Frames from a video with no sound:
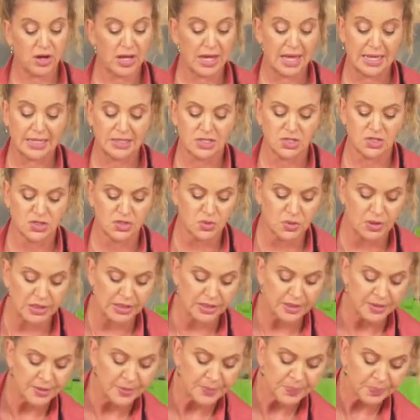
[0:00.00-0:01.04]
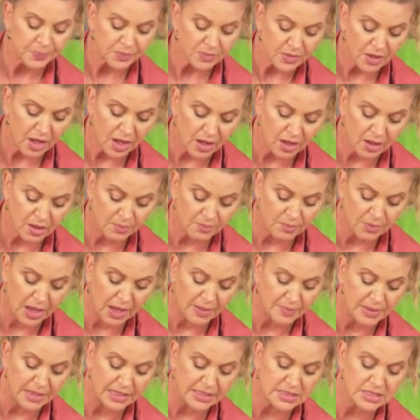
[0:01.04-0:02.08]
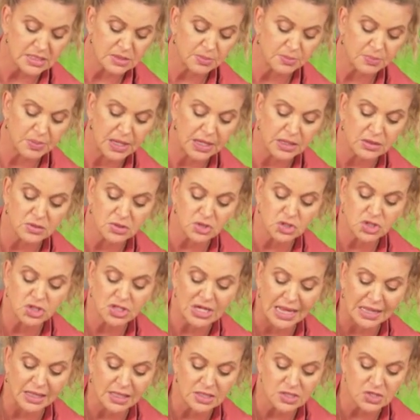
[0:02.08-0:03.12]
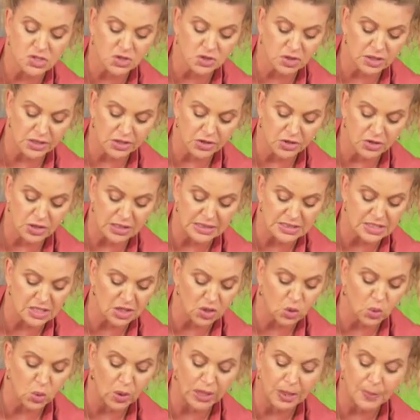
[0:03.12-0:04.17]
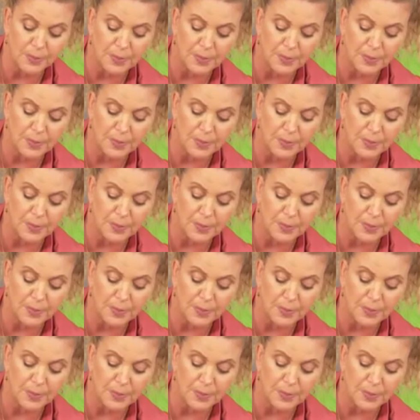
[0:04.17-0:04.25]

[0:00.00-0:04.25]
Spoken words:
I had to do it. I made some pickled shallots earlier. It's a quick